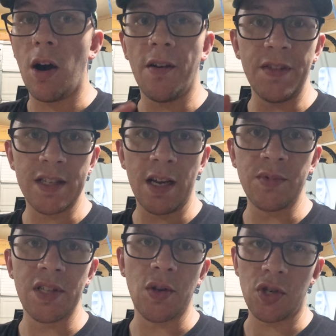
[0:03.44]

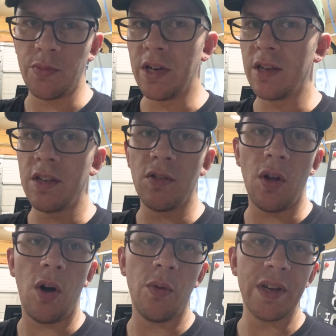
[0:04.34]
Oftentimes in social media,
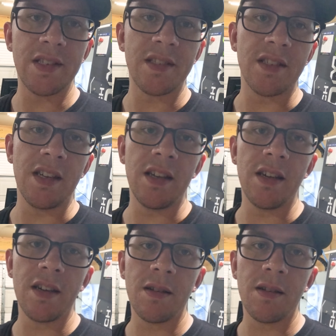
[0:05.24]
you'll always see